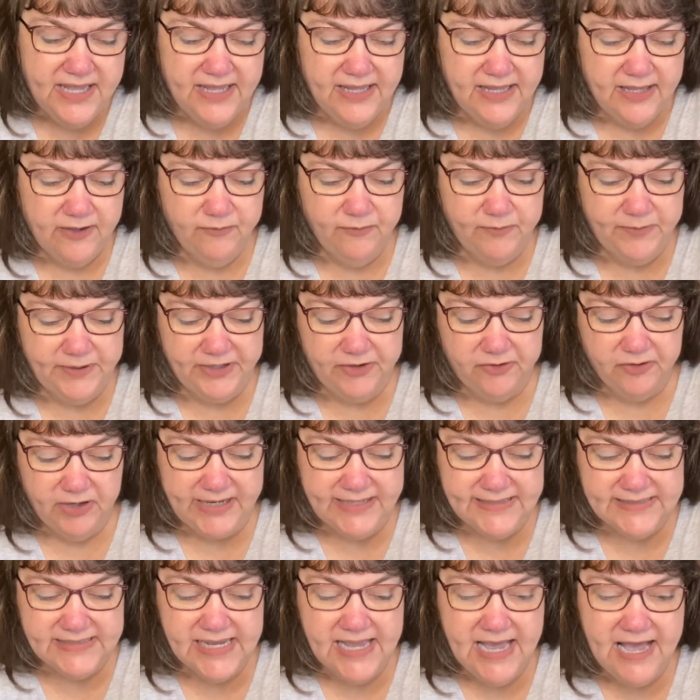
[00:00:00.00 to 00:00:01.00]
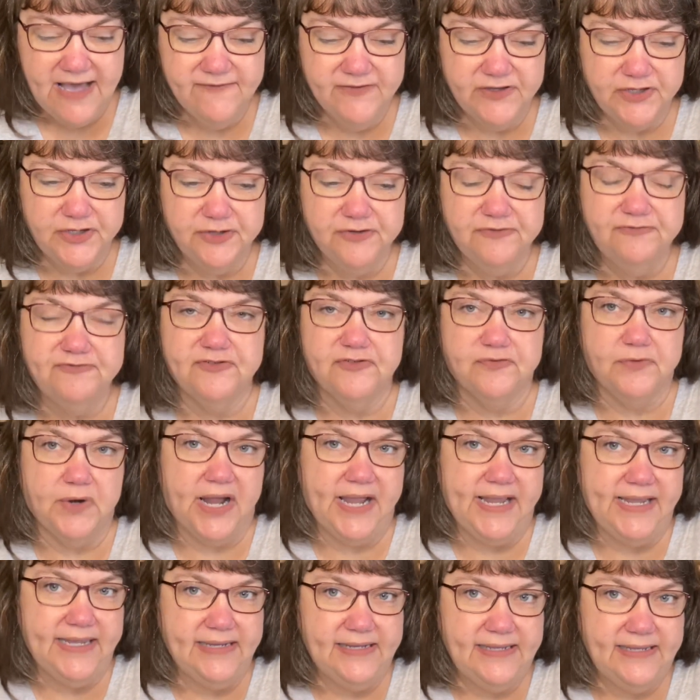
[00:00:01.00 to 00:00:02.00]
It would be great to have a good
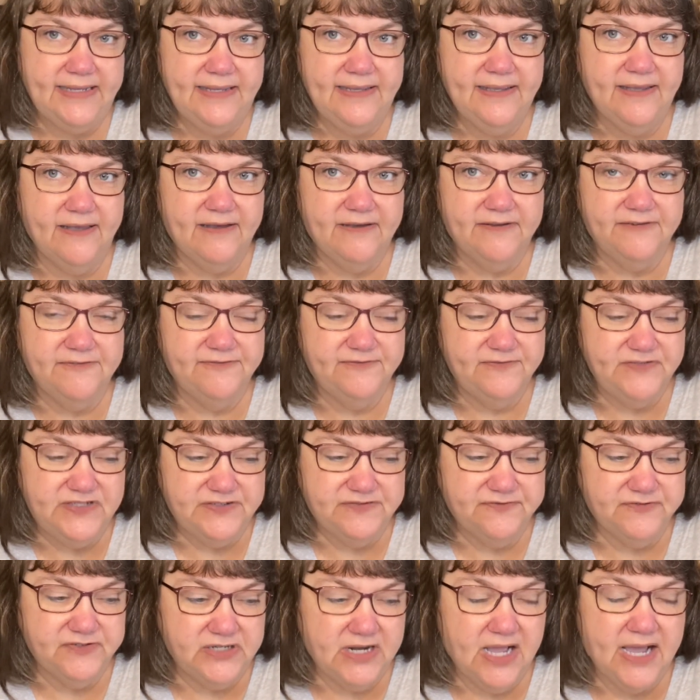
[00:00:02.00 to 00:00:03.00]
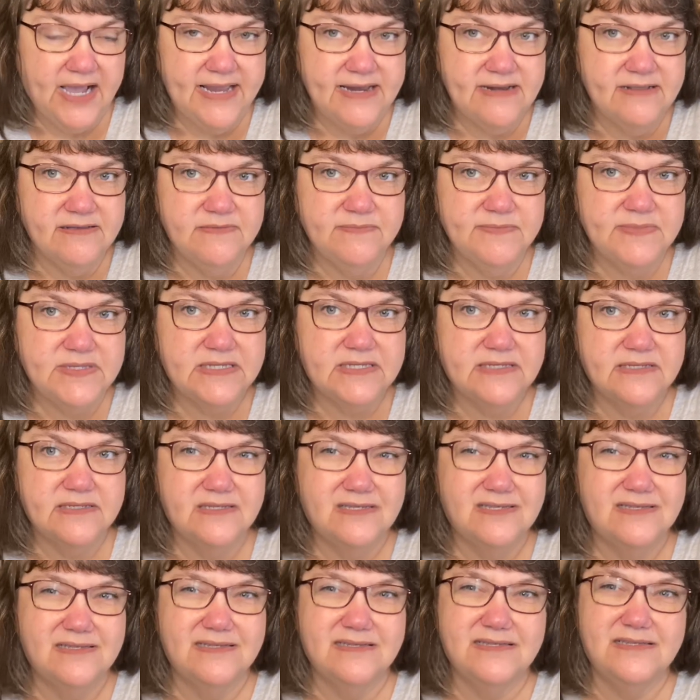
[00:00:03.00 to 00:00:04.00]
variety of different items
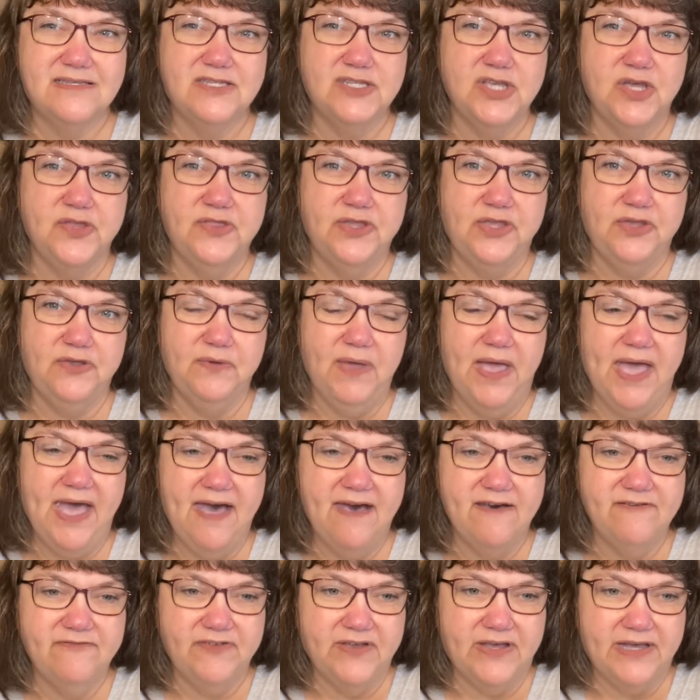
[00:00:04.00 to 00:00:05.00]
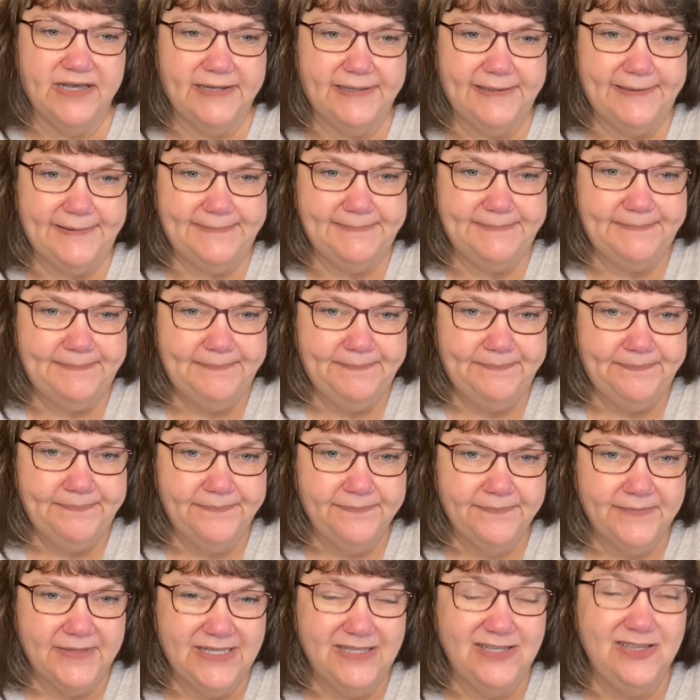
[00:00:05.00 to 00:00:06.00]
so that you have,
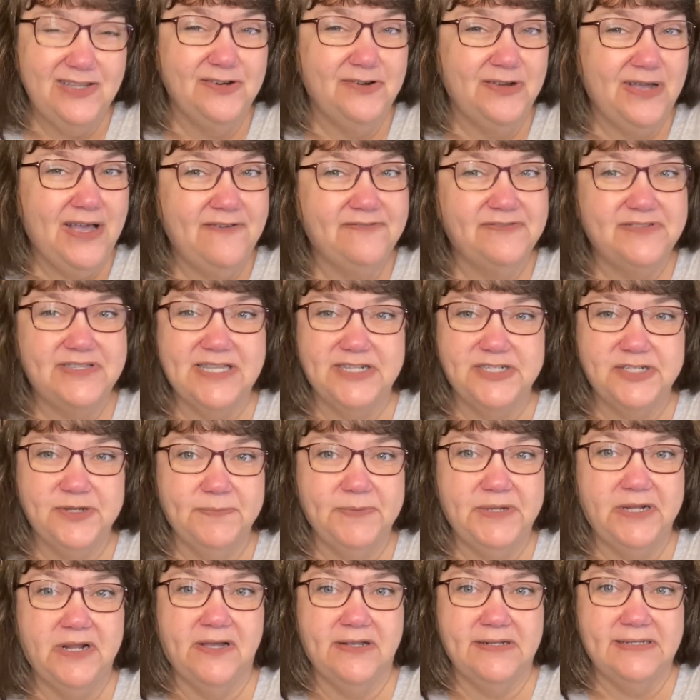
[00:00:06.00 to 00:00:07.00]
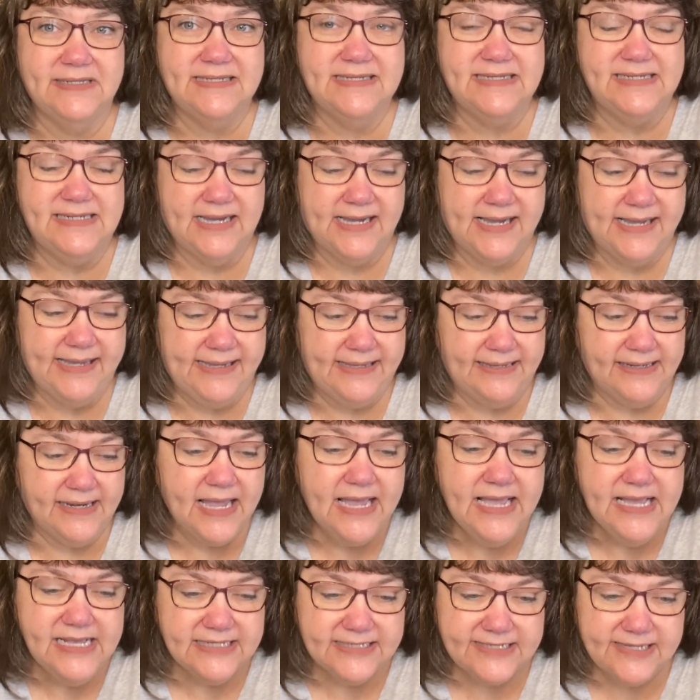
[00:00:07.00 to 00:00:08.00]
you don't have such a monotonous diet.
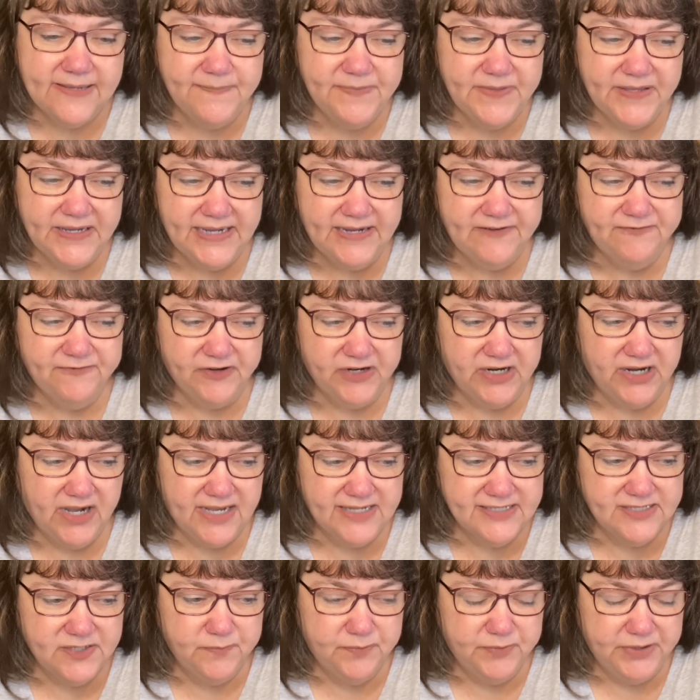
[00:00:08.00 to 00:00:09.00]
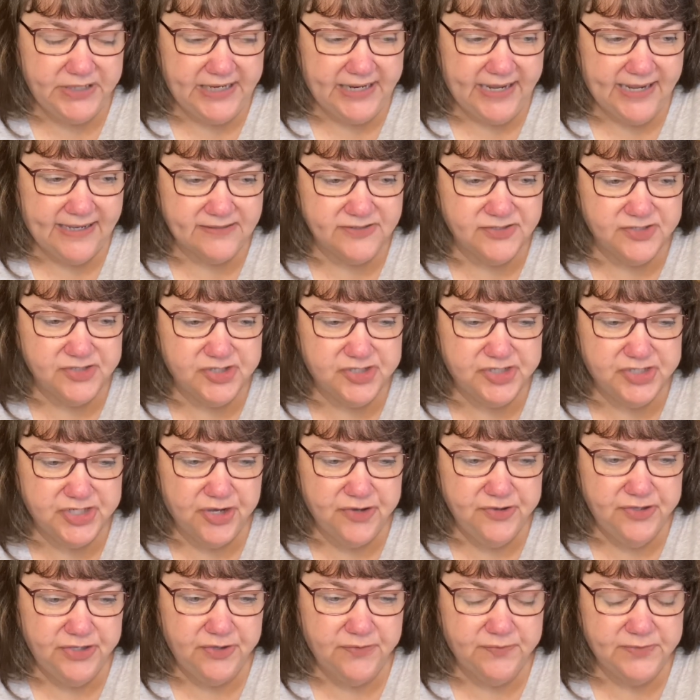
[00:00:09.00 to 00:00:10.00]
Something I forgot to bring out to show
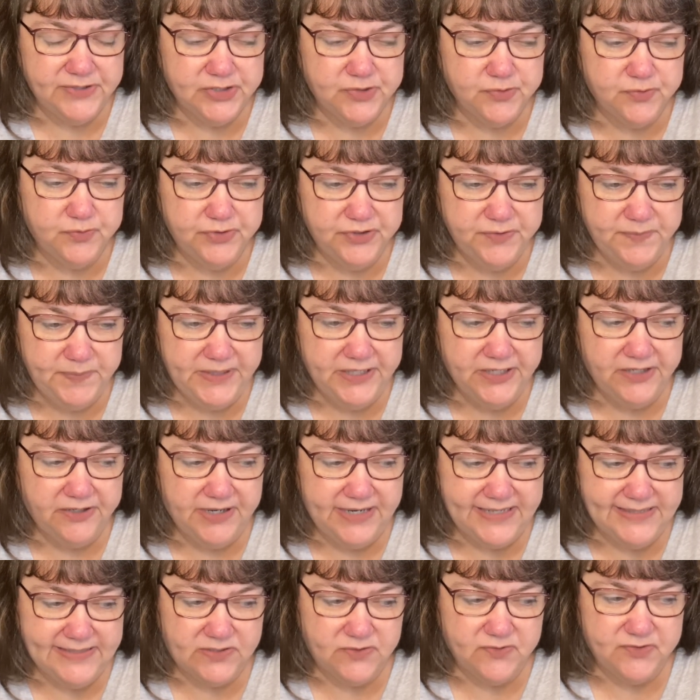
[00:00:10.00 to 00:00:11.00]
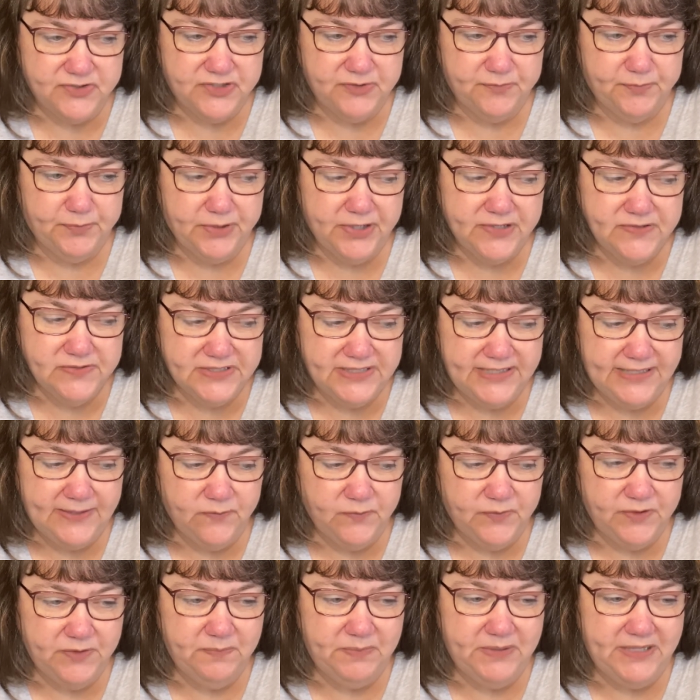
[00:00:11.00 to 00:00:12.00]
you, which would be a great source of protein,
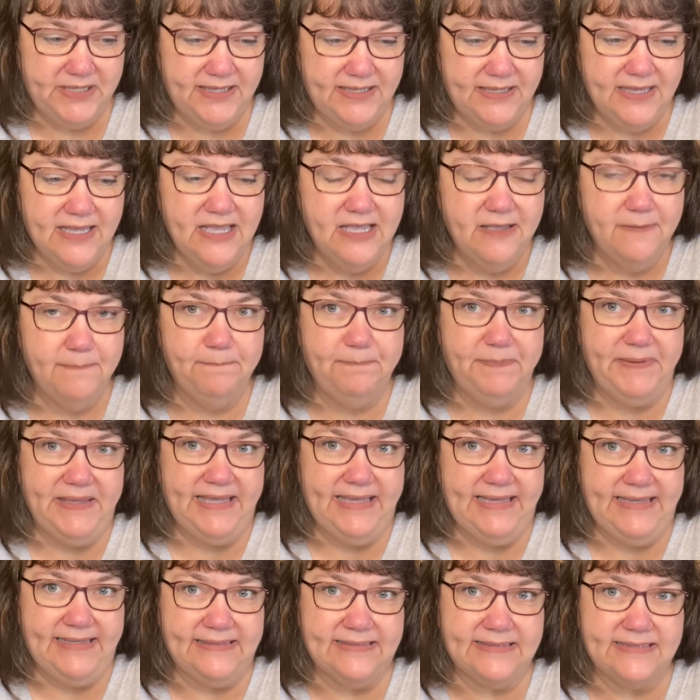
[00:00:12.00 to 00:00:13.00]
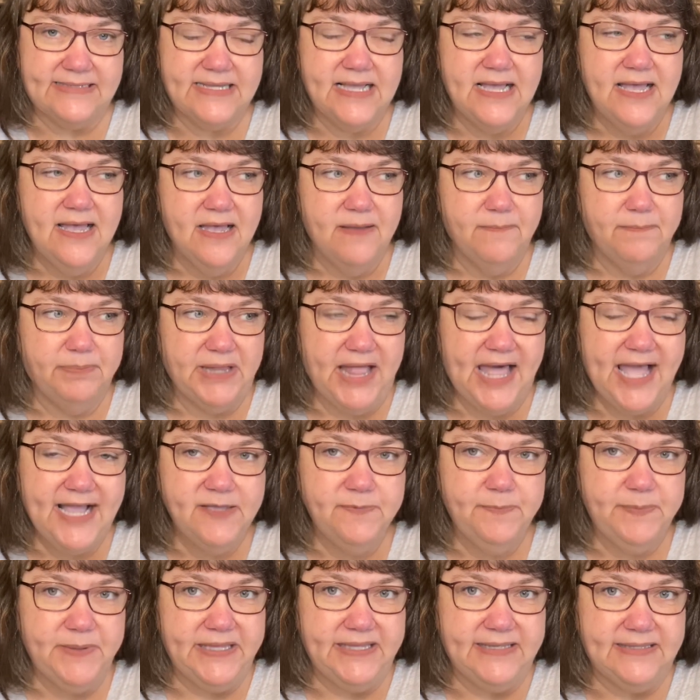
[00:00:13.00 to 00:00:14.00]
would be beans. Black
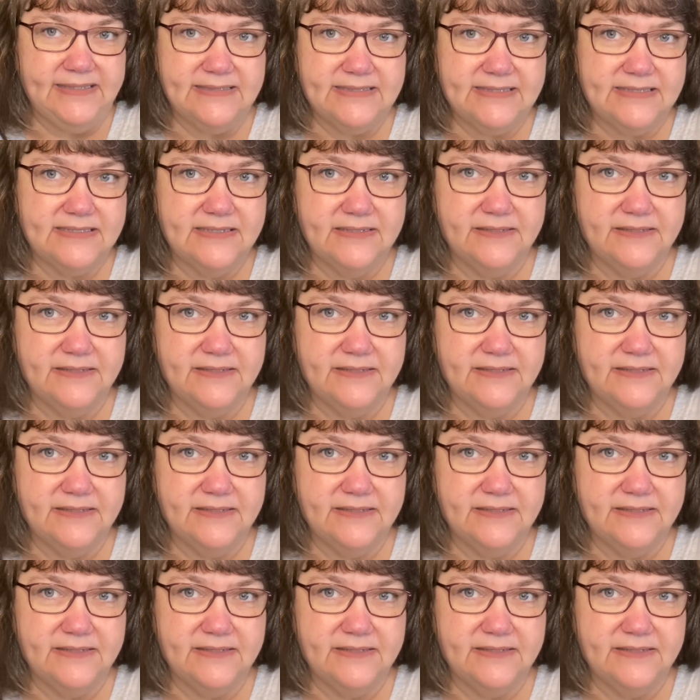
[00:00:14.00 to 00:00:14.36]
beans.